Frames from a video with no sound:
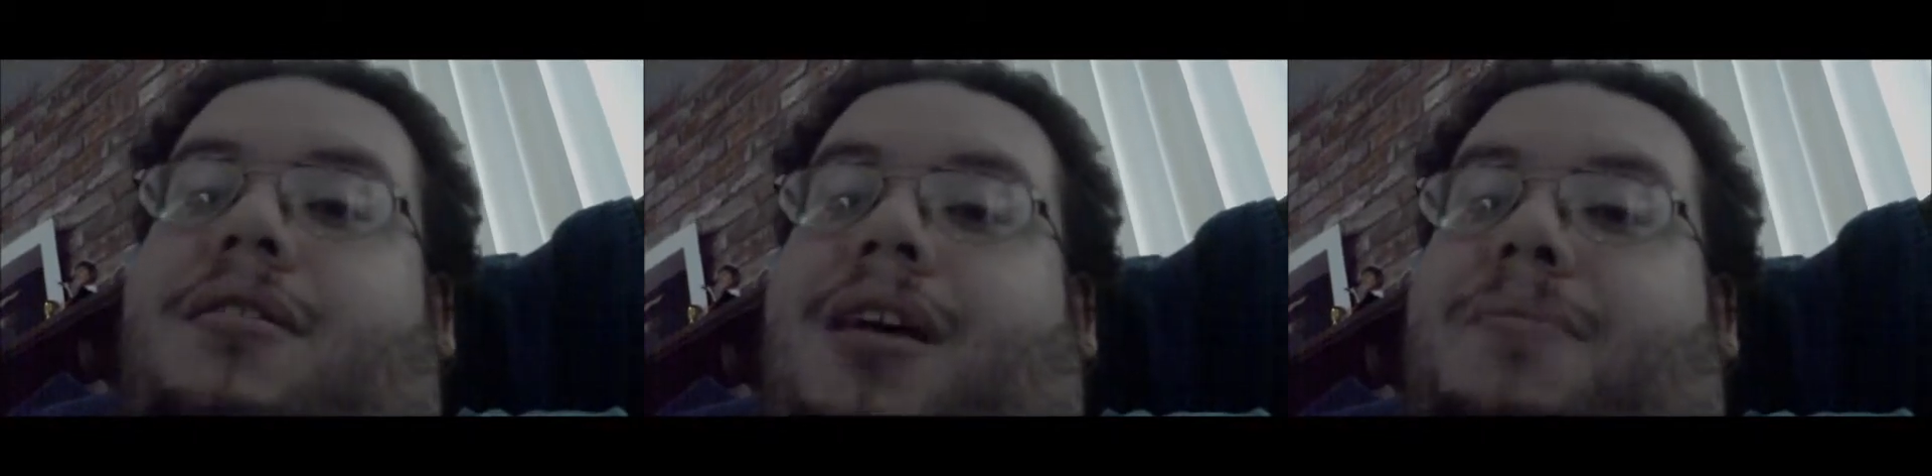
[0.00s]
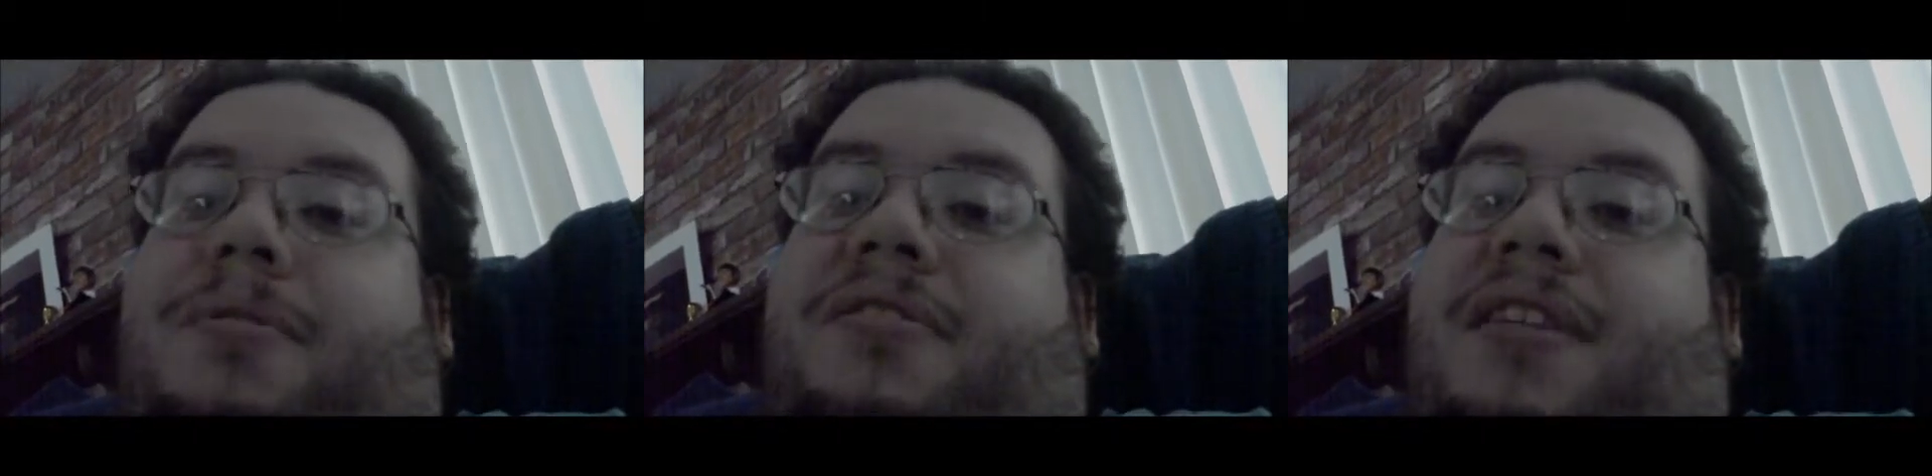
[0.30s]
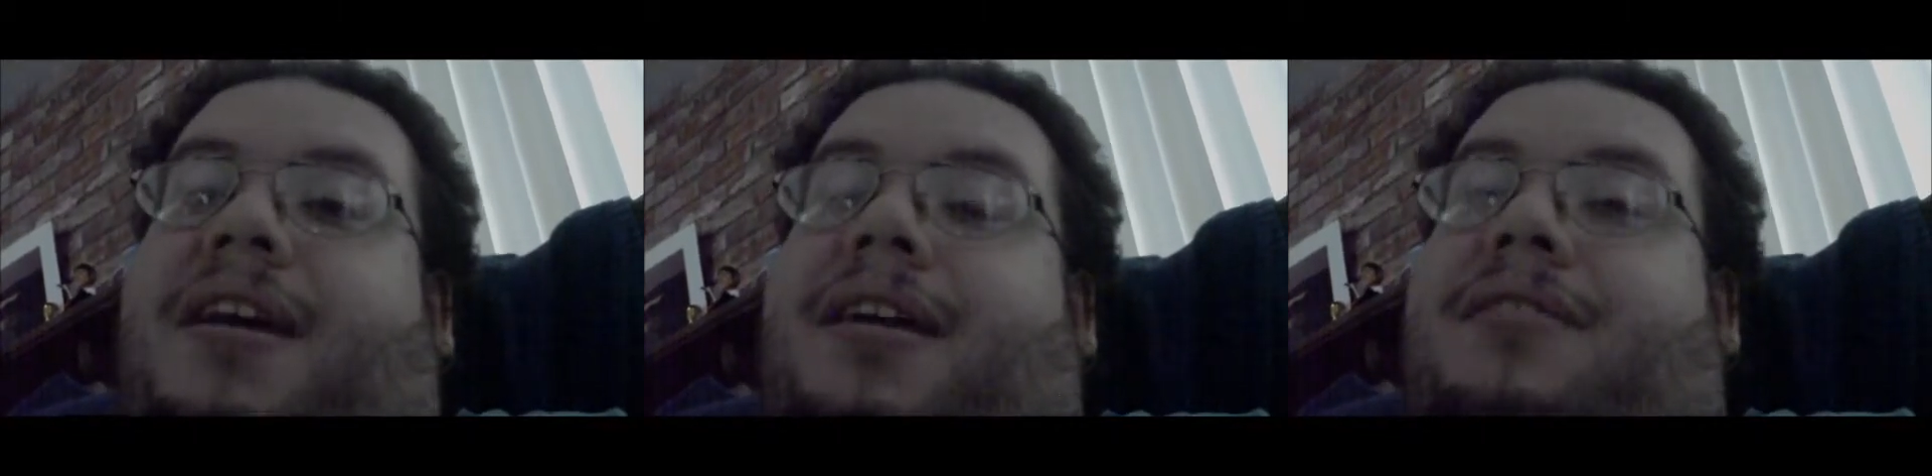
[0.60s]
type of
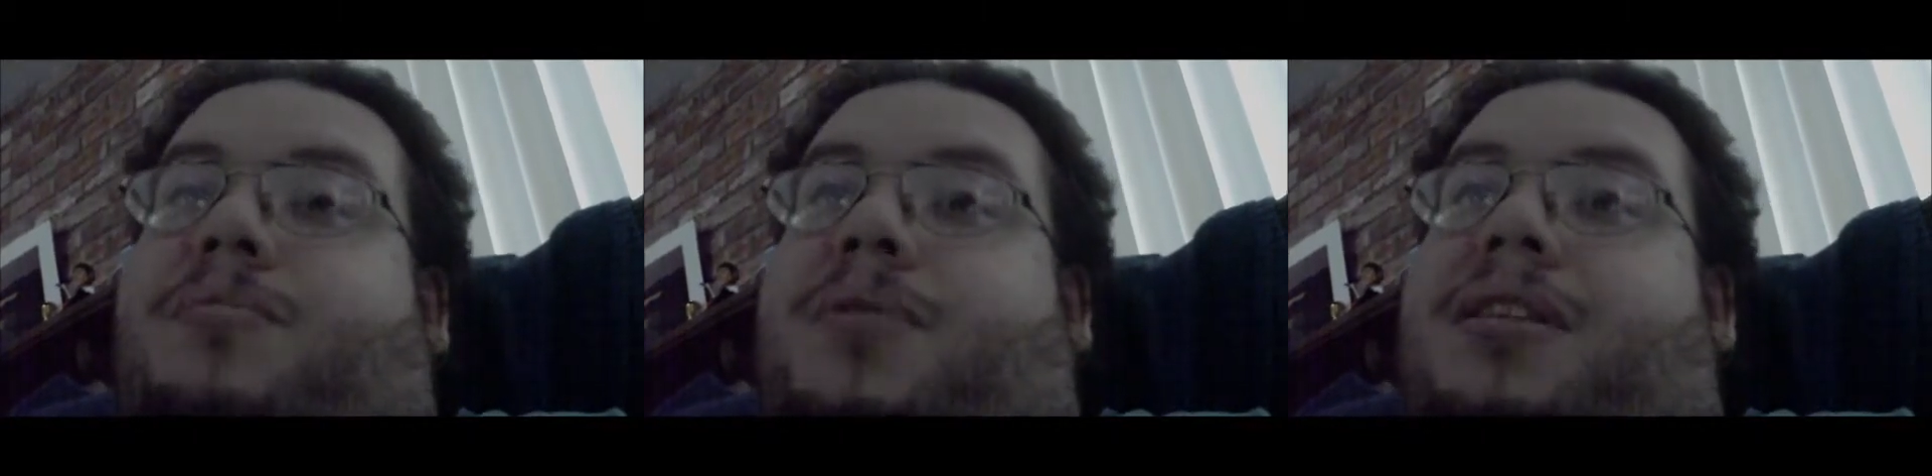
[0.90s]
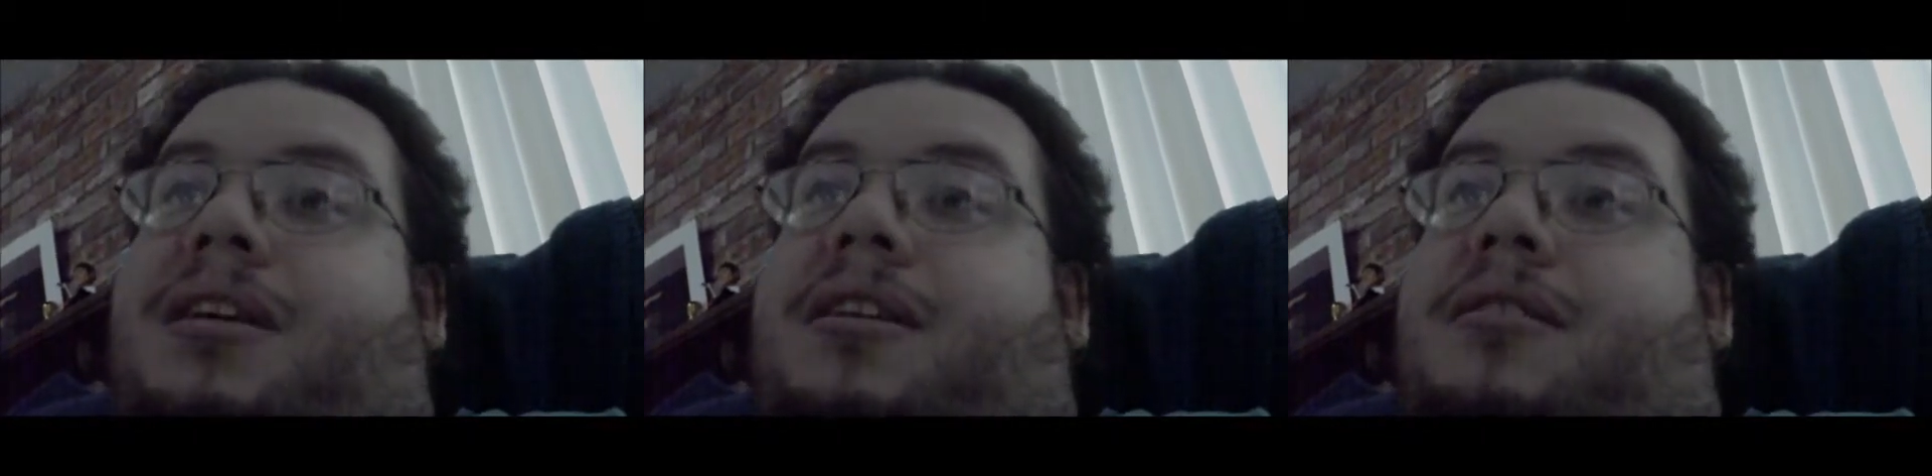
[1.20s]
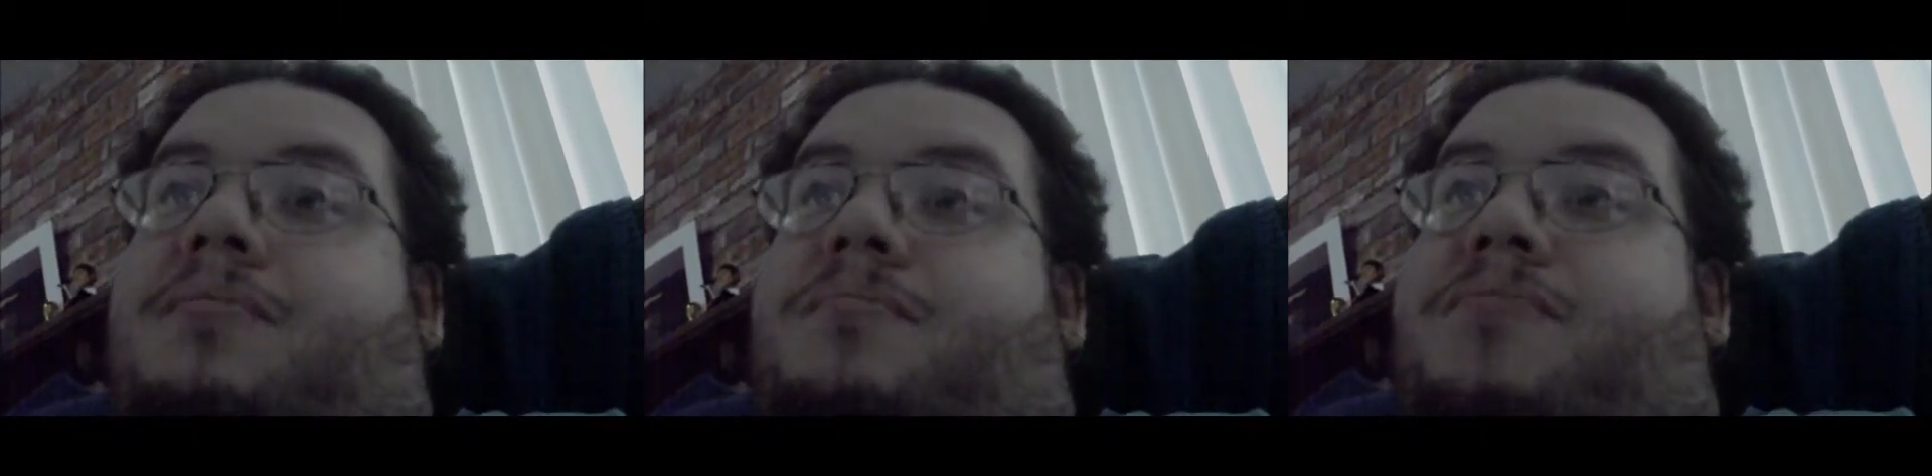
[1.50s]
settings, but then
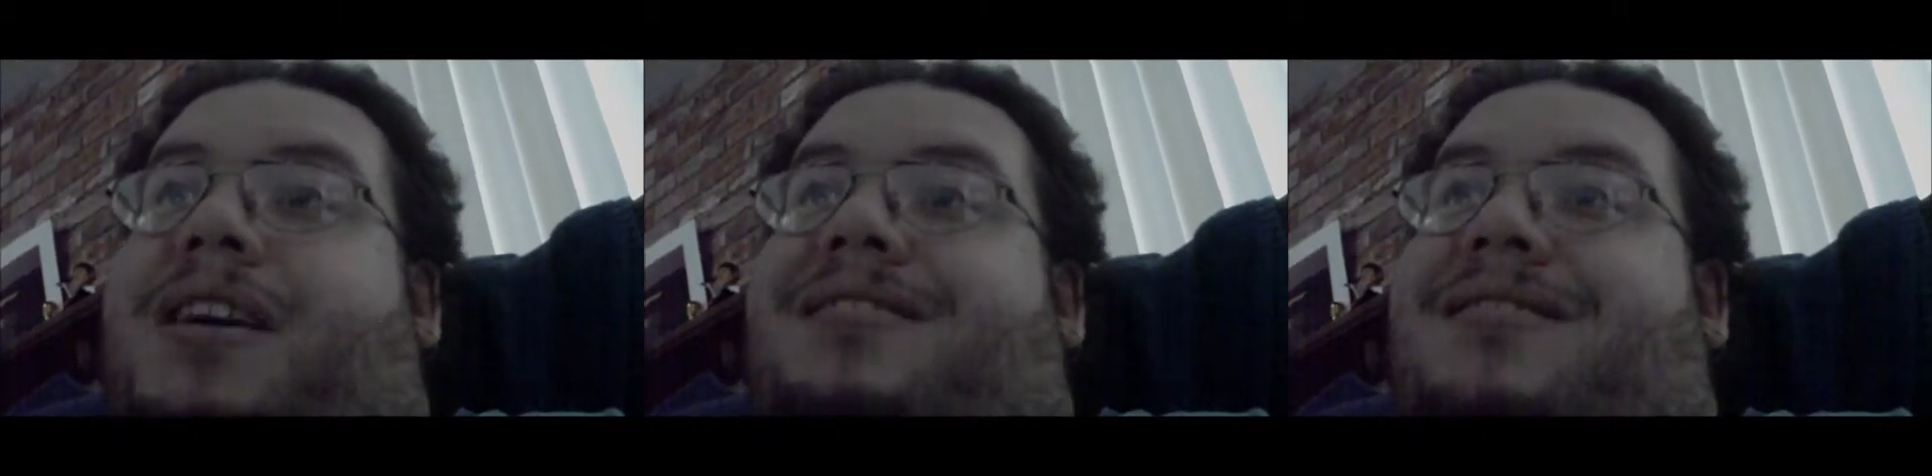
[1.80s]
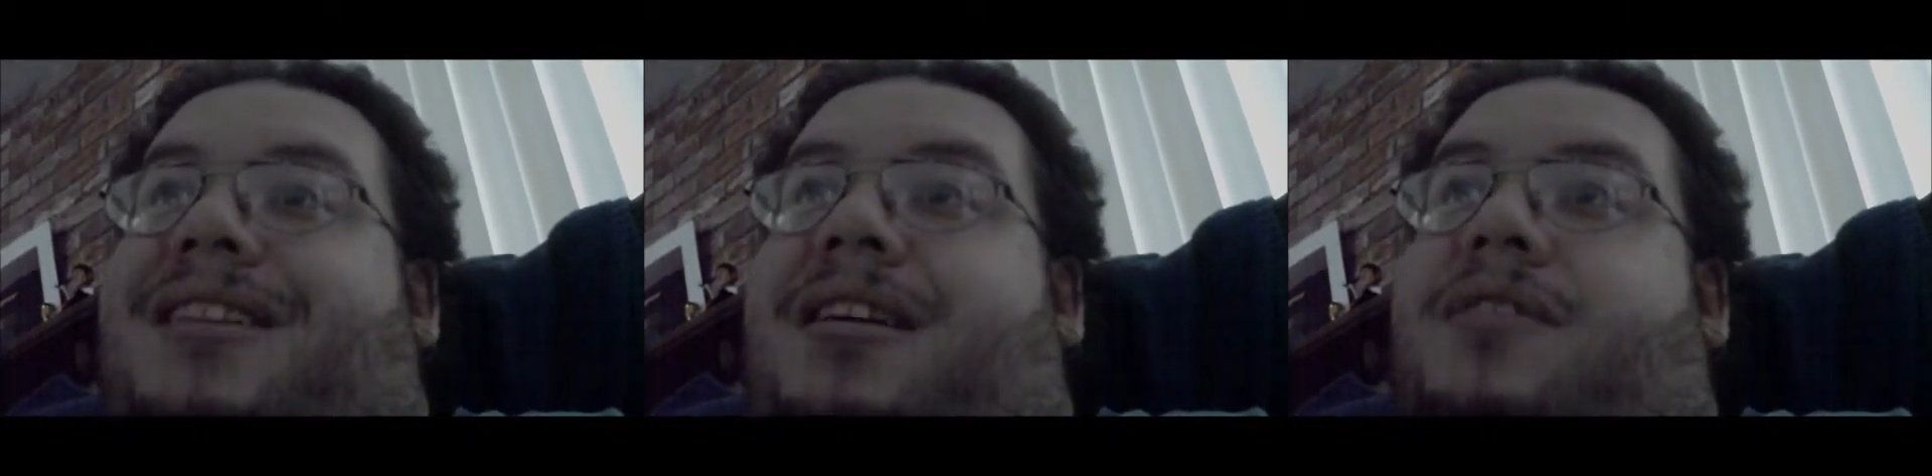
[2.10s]
instead